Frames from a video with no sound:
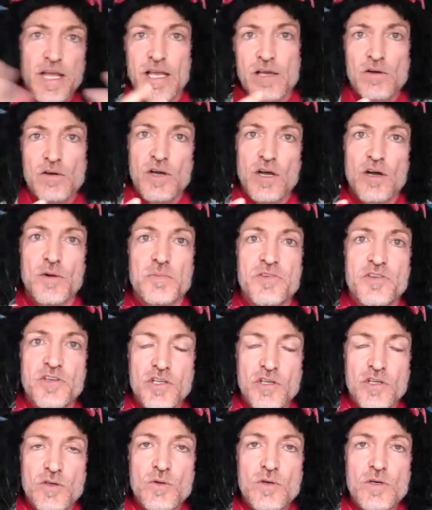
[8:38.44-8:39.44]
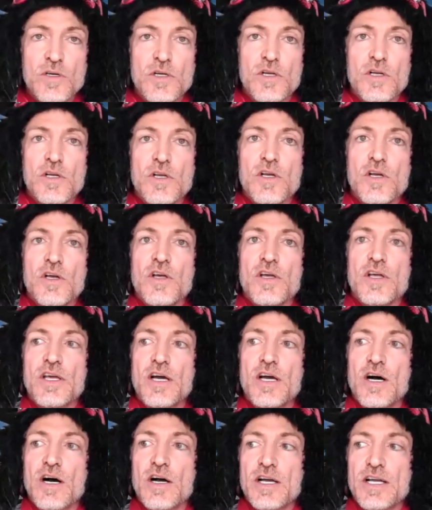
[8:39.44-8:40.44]
angle comes to you.
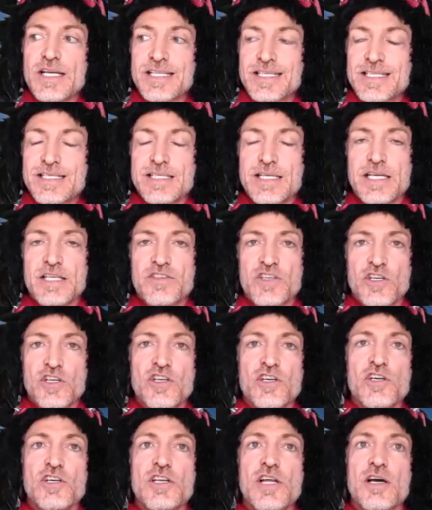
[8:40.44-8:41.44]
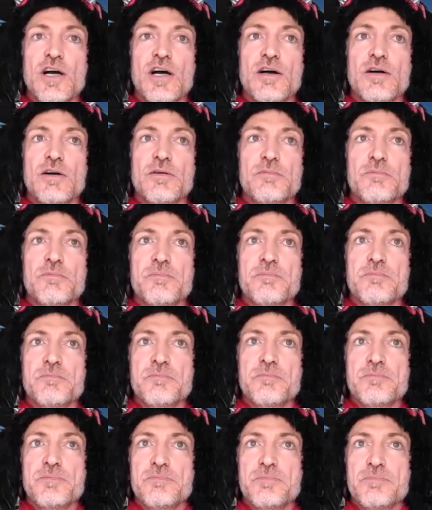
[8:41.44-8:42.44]
Uh, it's it's a good
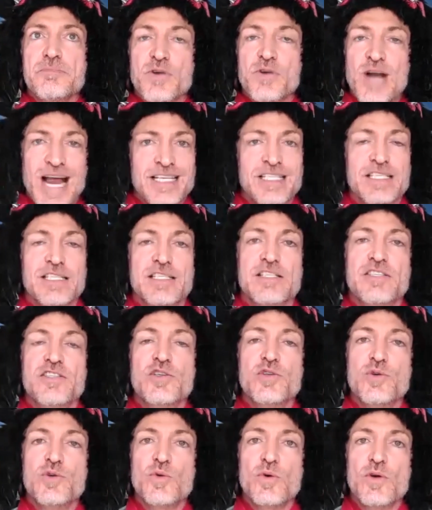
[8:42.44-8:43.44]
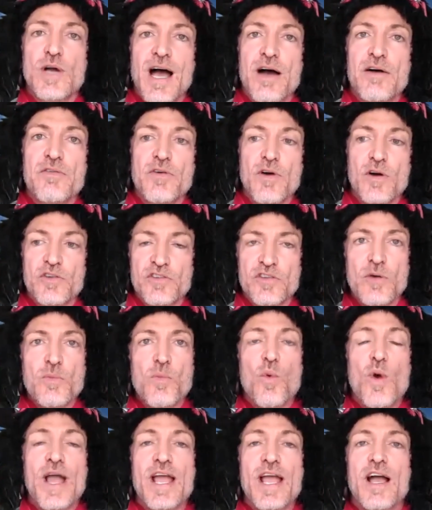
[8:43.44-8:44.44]
practice to have
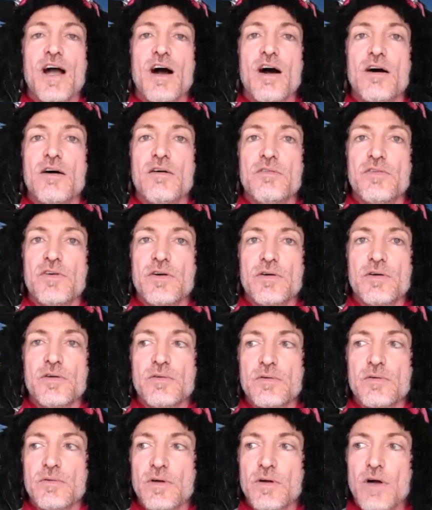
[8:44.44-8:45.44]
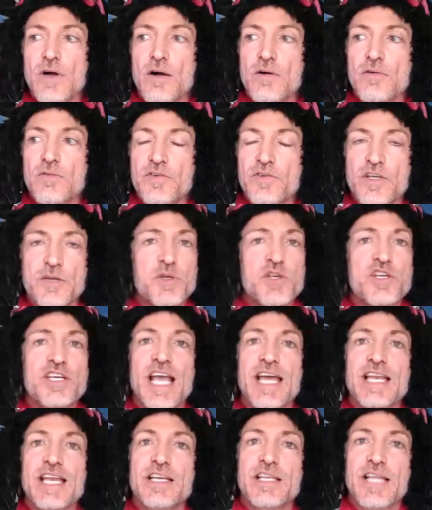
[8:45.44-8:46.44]
some way of of
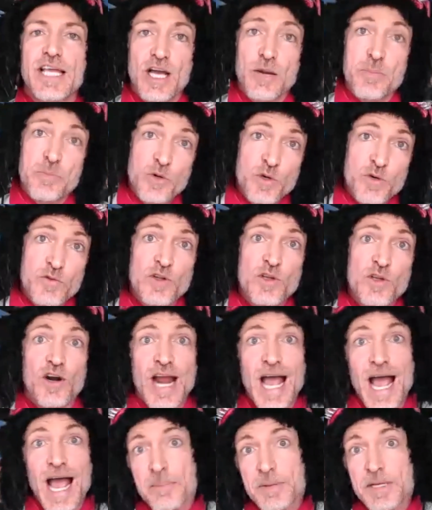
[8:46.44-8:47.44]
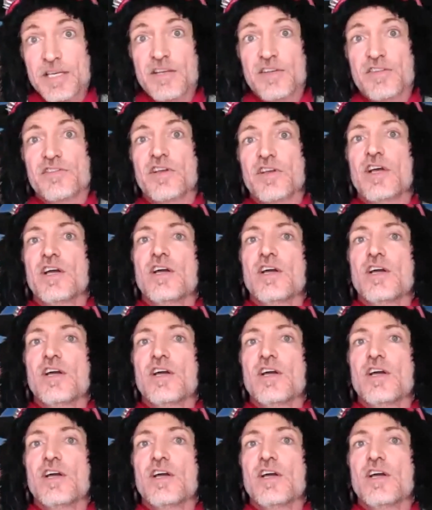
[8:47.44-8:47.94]
communicating like approval or happiness